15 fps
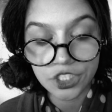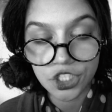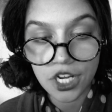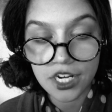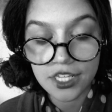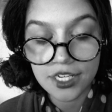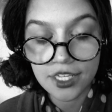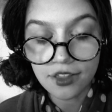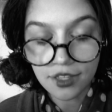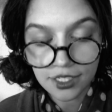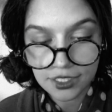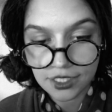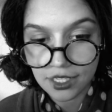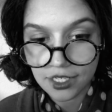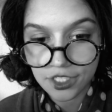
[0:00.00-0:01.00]
shady
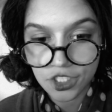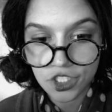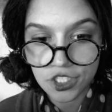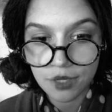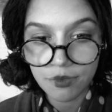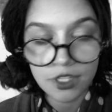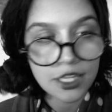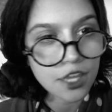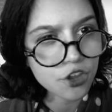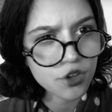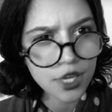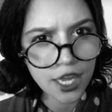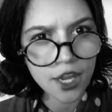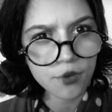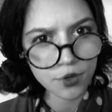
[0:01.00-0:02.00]
dealings, then it's just something that
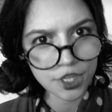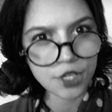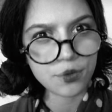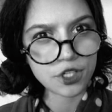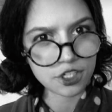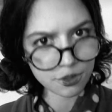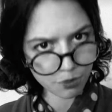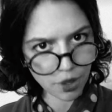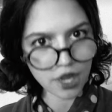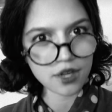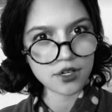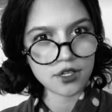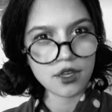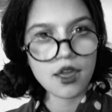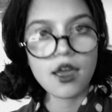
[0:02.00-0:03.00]
you can't really
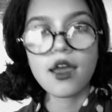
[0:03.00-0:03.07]
respect.